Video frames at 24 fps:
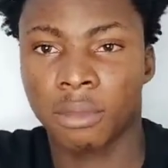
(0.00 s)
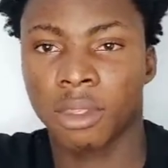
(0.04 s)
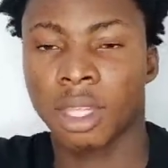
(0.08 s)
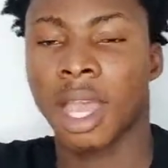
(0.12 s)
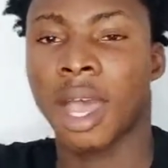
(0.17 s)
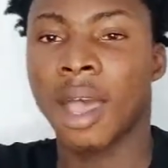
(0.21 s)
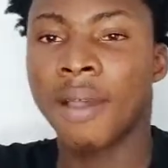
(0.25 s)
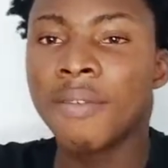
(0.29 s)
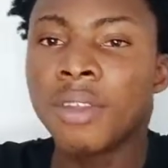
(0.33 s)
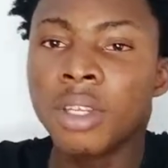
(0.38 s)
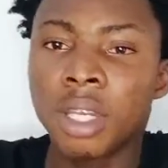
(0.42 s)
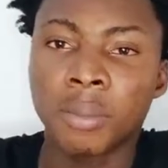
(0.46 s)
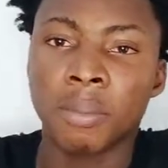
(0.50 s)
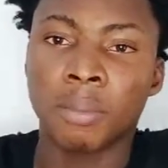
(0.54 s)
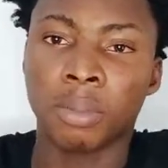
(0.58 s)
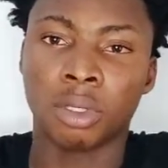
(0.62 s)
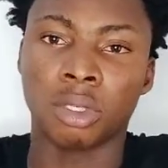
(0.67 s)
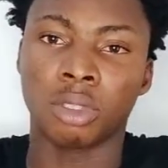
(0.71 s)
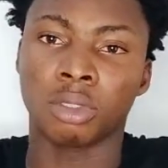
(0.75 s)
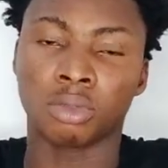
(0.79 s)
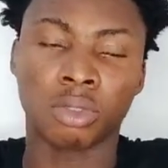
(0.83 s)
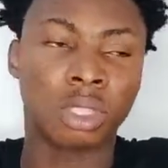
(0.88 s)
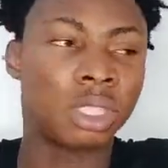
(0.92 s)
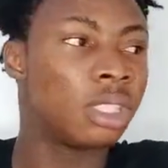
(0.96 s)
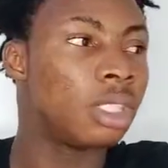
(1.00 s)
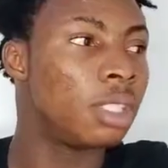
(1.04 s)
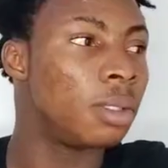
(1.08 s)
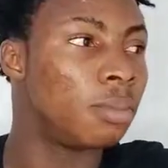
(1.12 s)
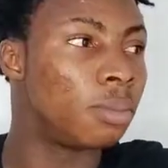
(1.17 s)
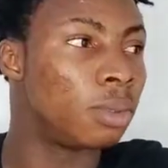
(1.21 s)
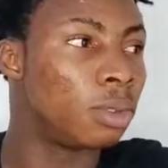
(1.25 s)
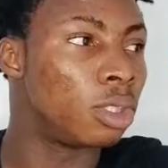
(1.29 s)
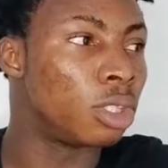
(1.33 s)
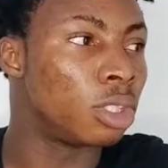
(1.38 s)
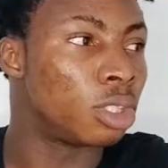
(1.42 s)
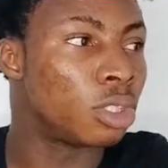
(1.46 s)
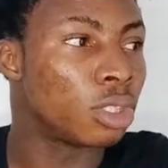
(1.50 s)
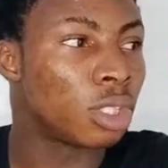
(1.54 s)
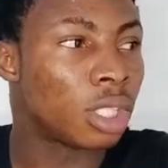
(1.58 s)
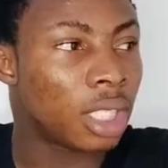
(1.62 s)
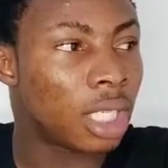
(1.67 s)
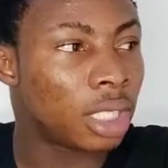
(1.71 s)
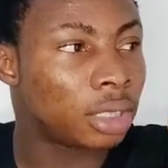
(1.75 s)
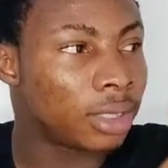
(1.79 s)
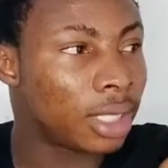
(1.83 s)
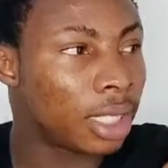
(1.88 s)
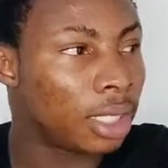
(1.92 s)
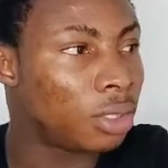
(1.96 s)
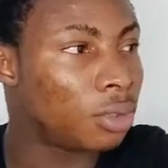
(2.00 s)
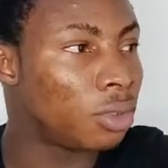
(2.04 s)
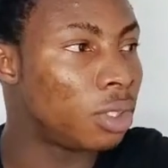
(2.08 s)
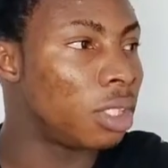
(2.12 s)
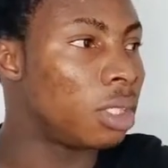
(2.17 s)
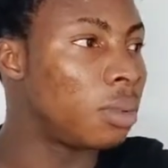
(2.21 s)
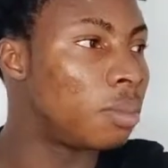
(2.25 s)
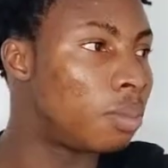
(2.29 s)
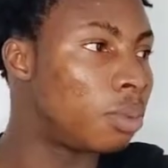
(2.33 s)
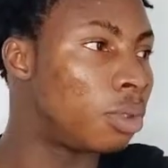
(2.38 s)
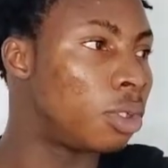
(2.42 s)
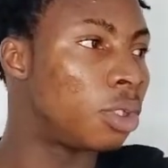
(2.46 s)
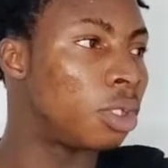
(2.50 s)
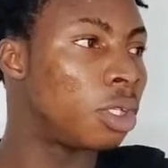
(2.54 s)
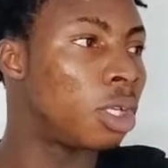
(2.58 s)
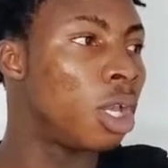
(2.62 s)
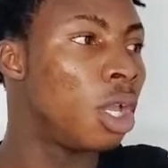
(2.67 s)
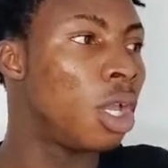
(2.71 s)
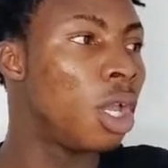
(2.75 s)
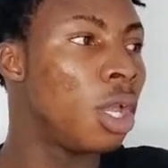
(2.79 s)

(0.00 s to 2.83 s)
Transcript: Having a blog, running a blog. You can actually run a blog